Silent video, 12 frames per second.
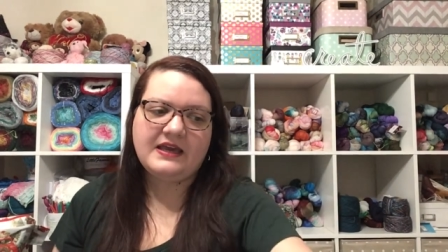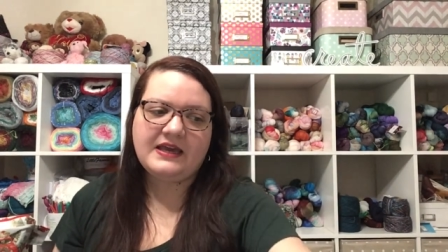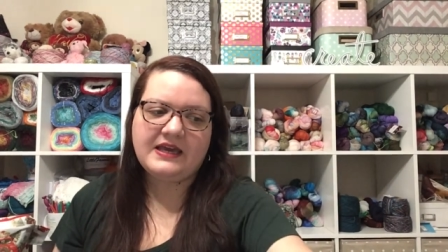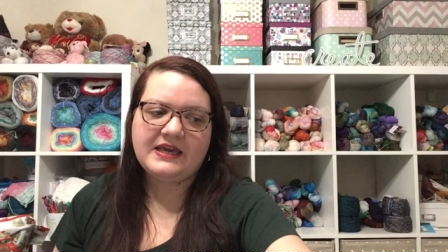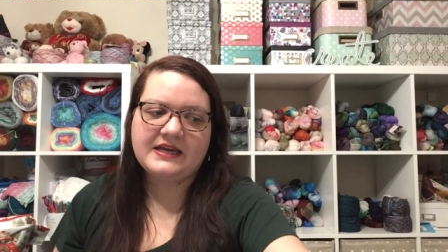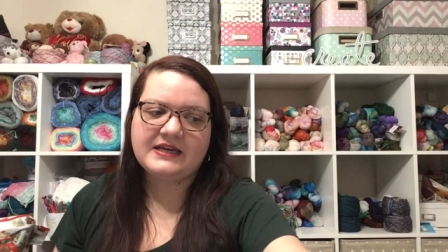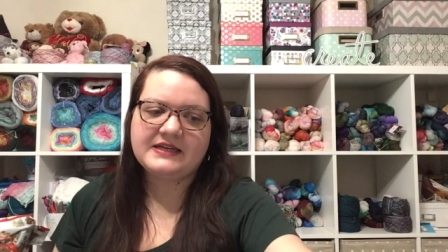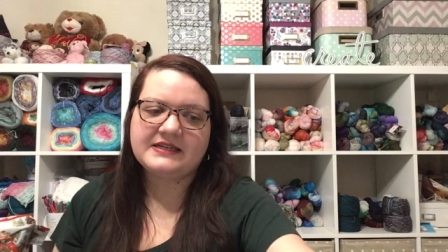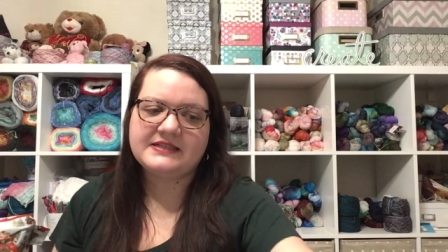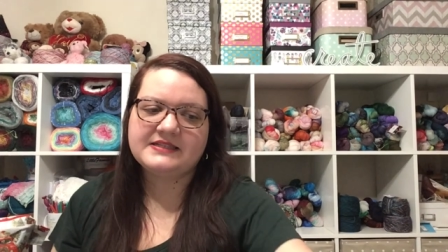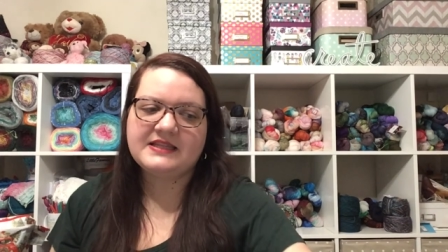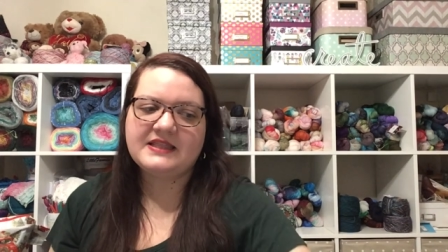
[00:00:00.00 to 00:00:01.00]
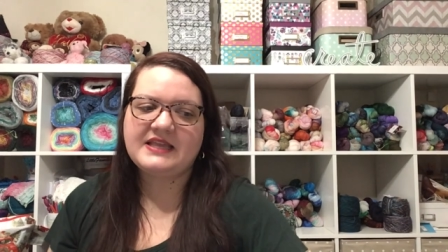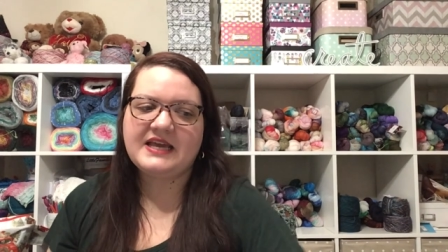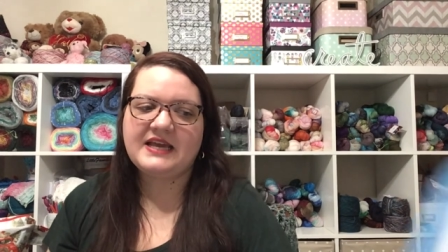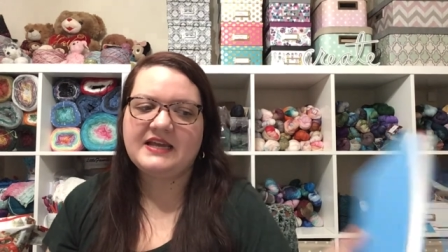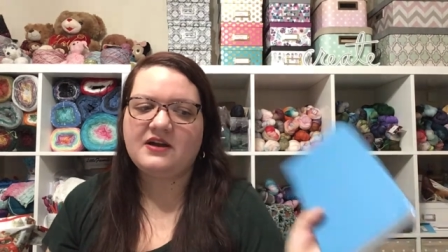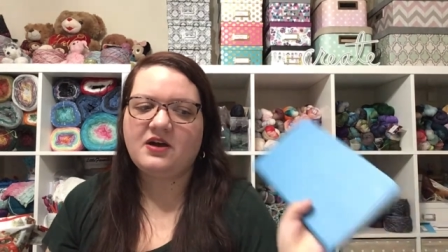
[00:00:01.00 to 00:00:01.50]
And
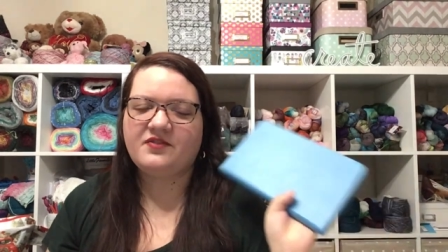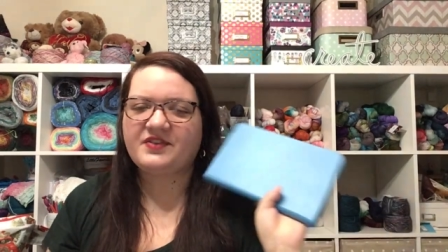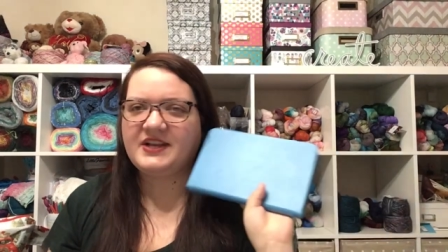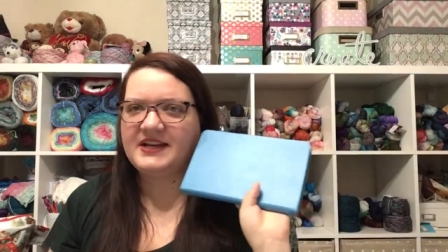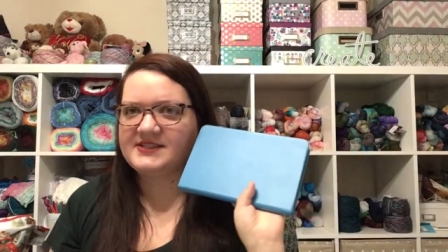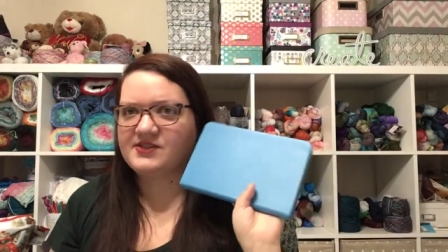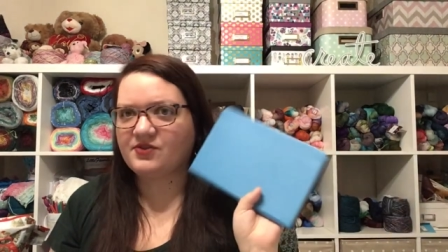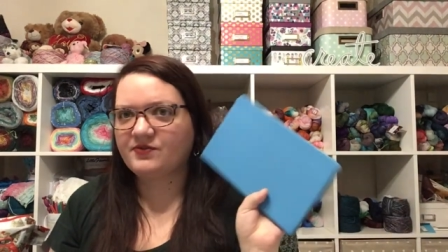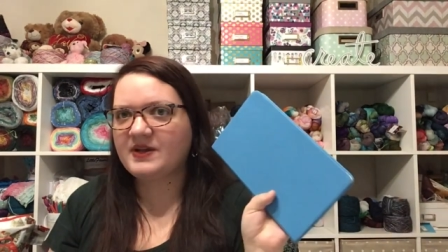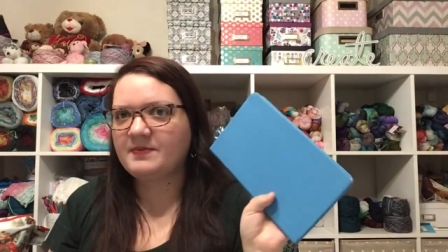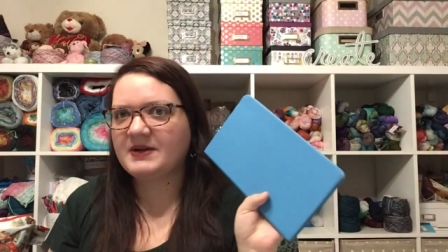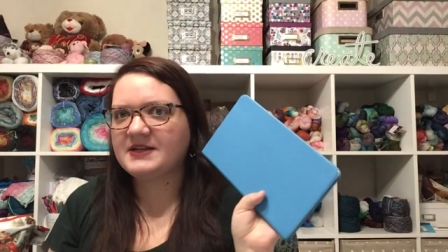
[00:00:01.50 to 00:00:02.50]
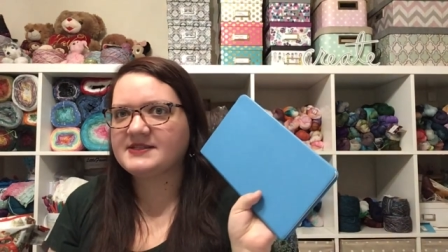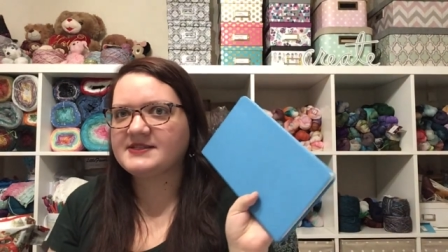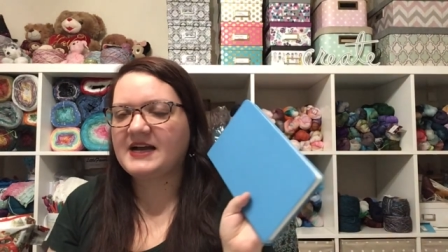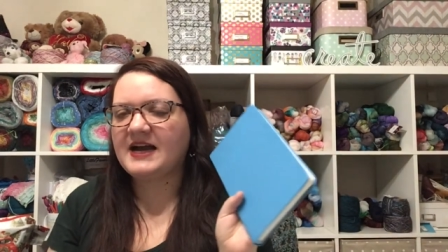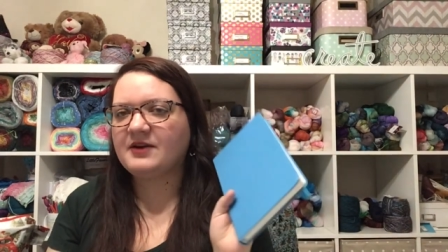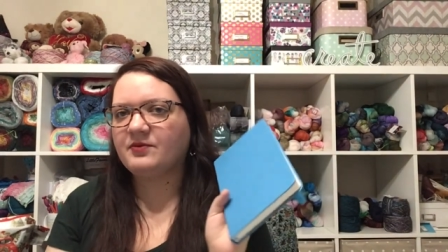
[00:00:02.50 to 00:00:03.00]
then over the next three months,
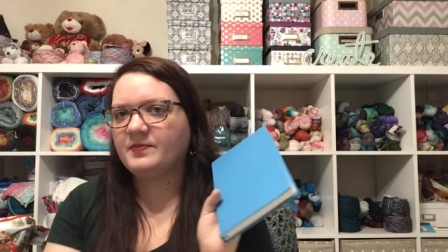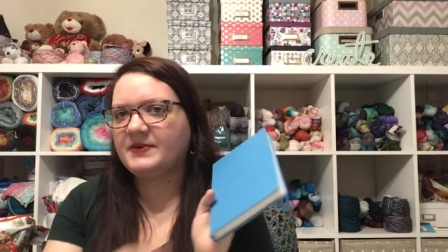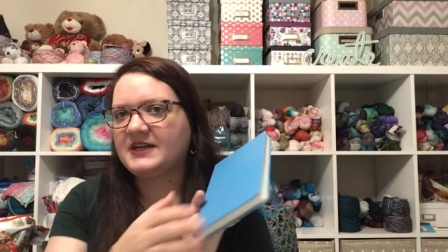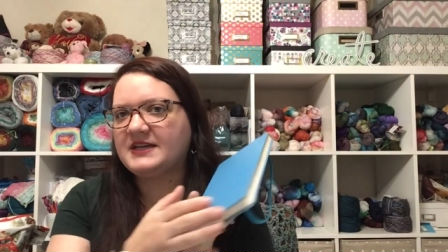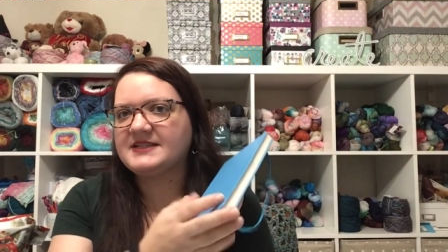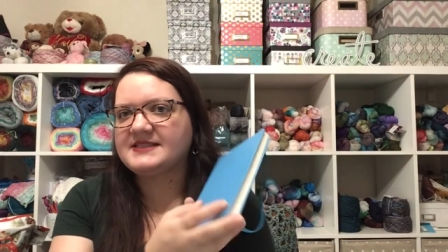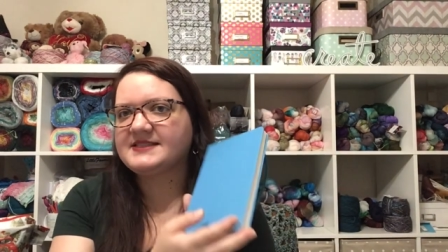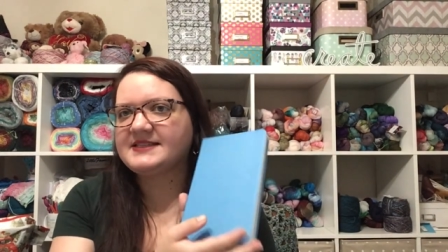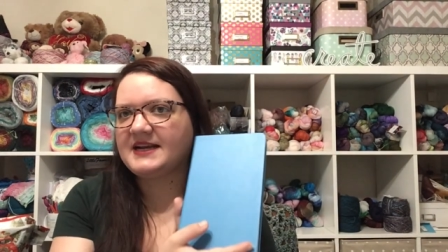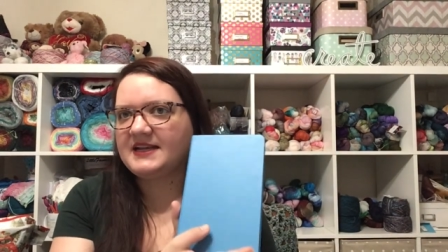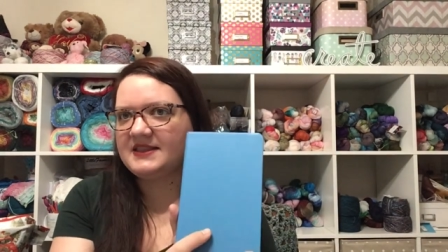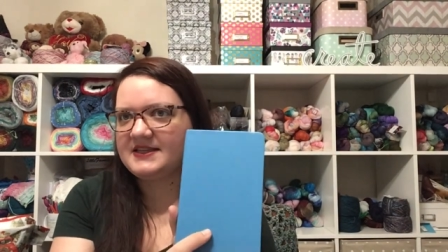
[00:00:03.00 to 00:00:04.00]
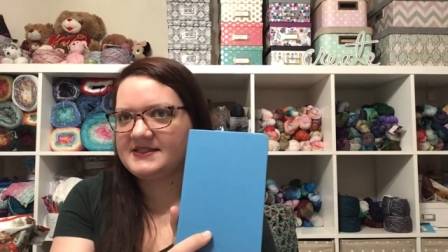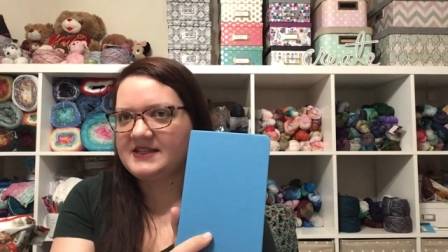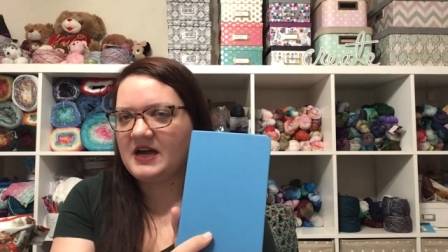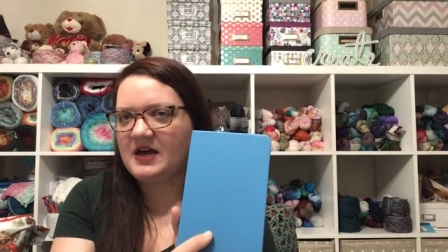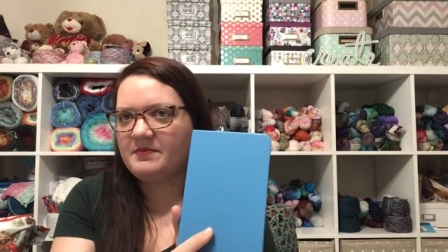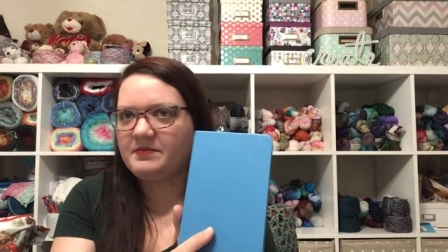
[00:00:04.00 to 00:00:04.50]
I will begin setting this
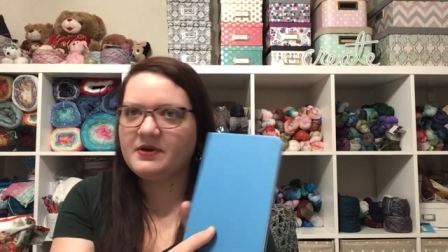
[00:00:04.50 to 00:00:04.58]
up